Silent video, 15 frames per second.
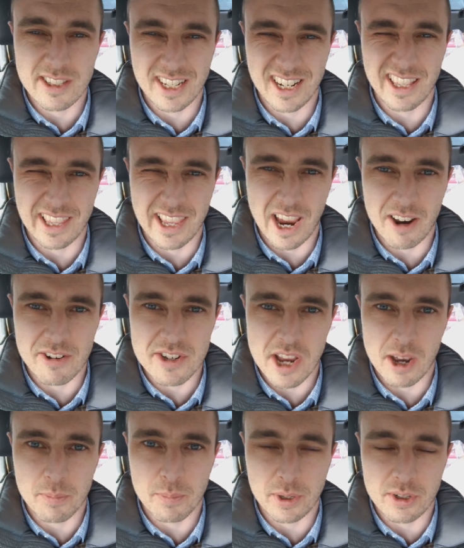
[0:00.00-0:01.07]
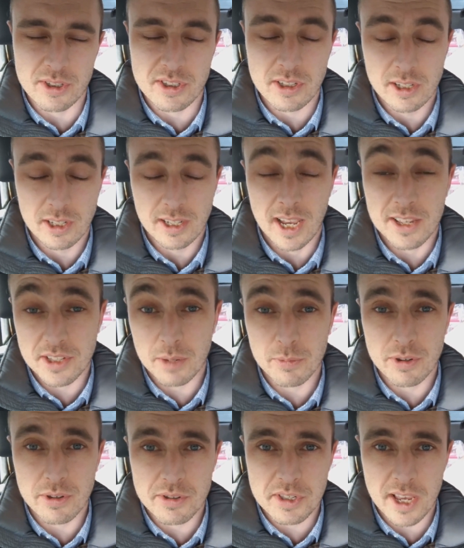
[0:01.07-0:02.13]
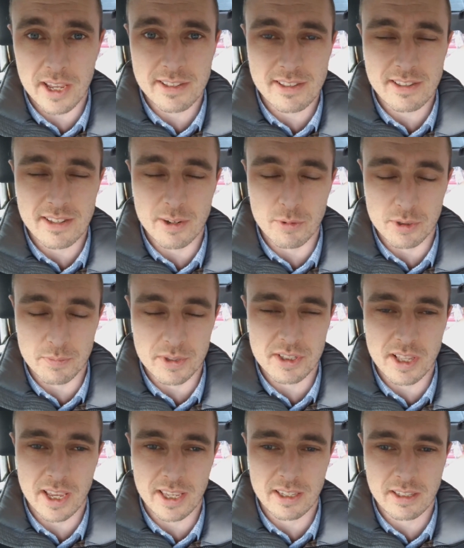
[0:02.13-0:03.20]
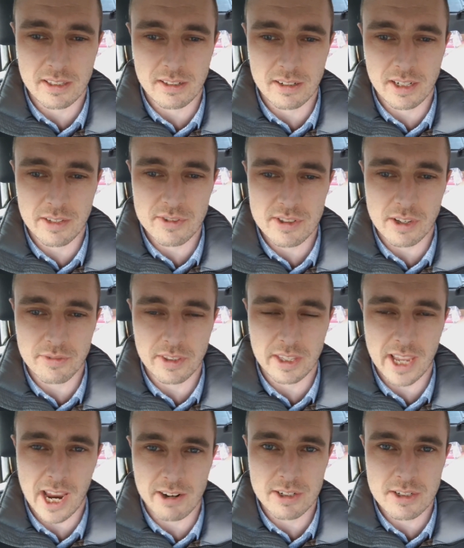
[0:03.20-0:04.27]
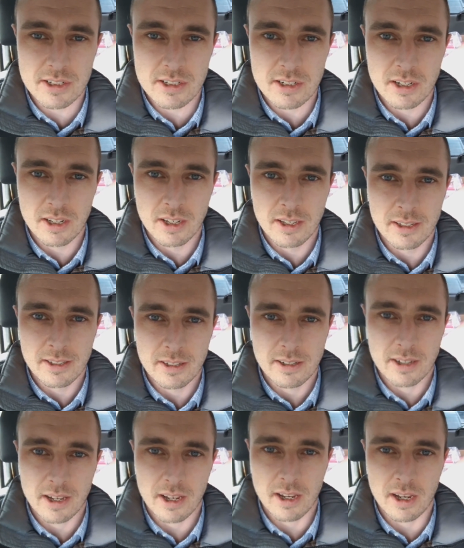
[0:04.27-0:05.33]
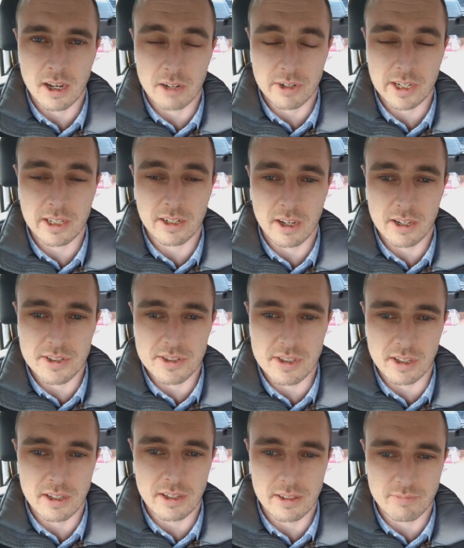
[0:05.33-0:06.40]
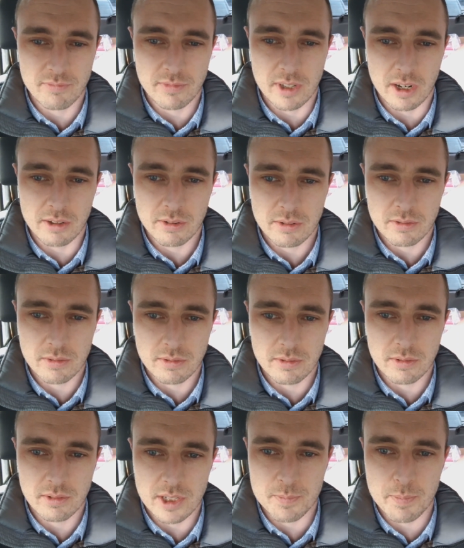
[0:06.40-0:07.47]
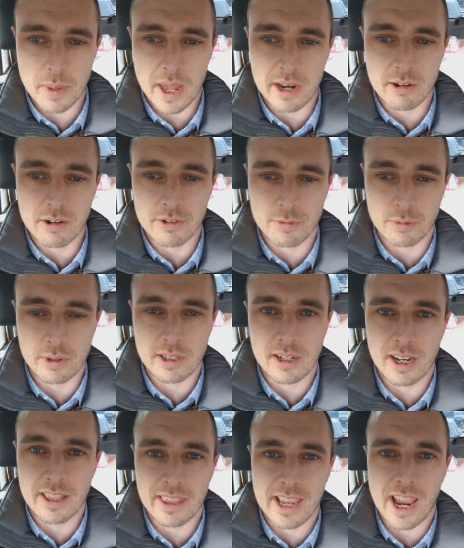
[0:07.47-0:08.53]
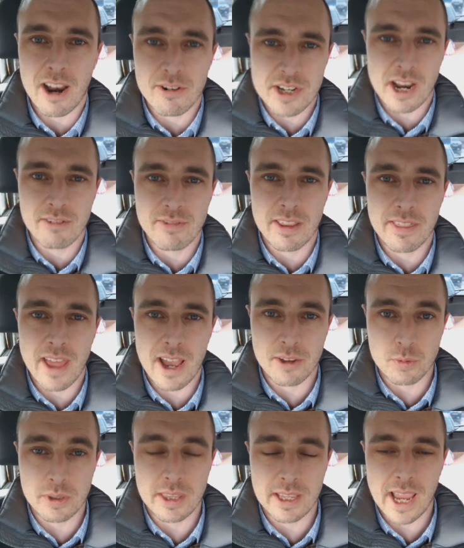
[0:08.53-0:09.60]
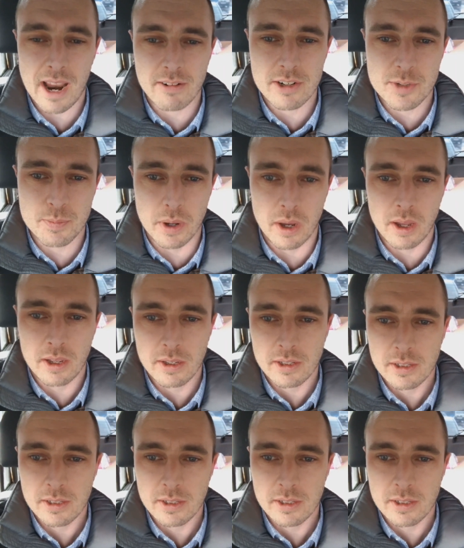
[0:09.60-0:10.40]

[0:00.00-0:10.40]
to clear the garage out because, as some of you said, it was a mistake leaving stuff in the garage. I recognise that it's better if we clear the garage out and rent the house with the garage, but